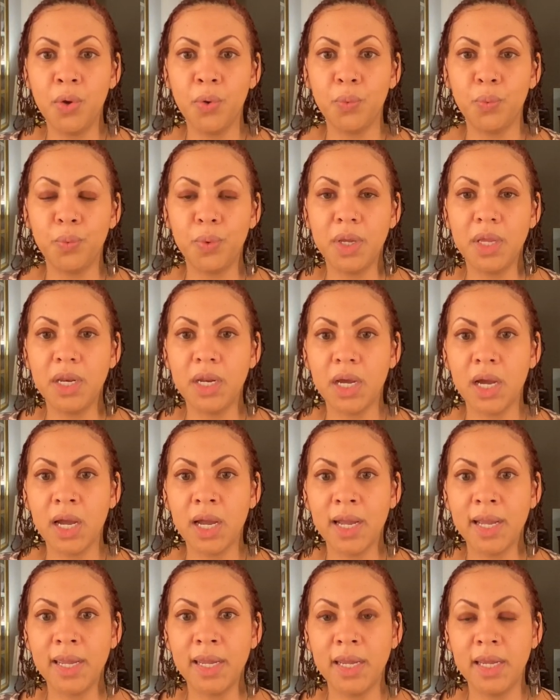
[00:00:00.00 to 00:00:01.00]
when
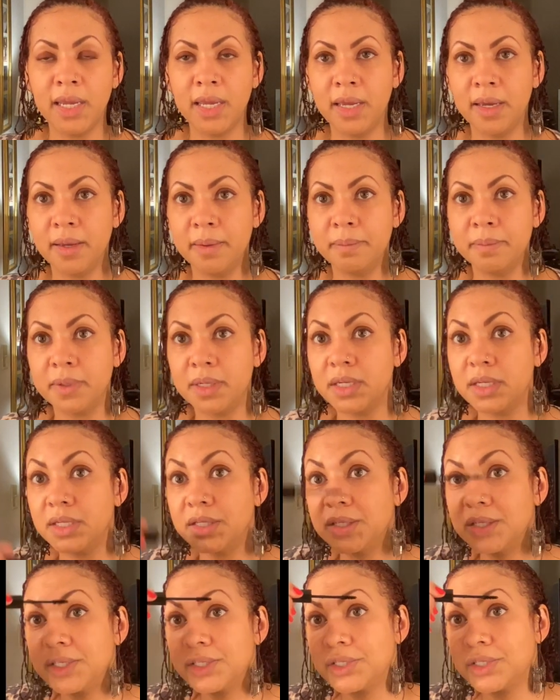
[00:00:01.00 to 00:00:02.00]
I am
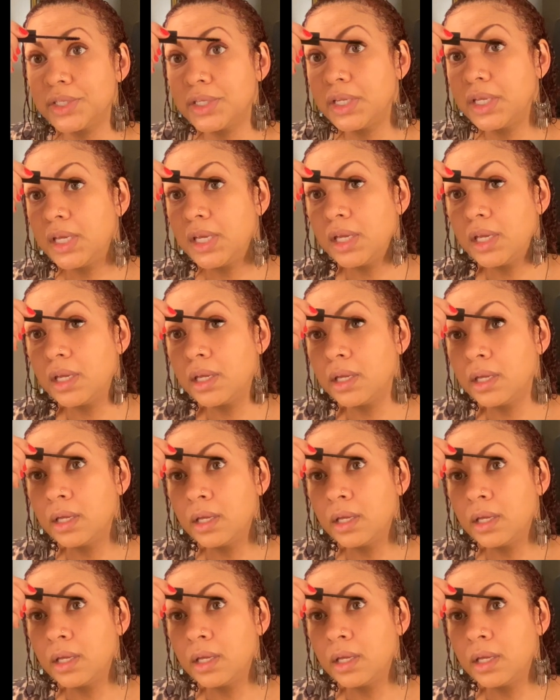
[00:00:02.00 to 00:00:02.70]
conditioning,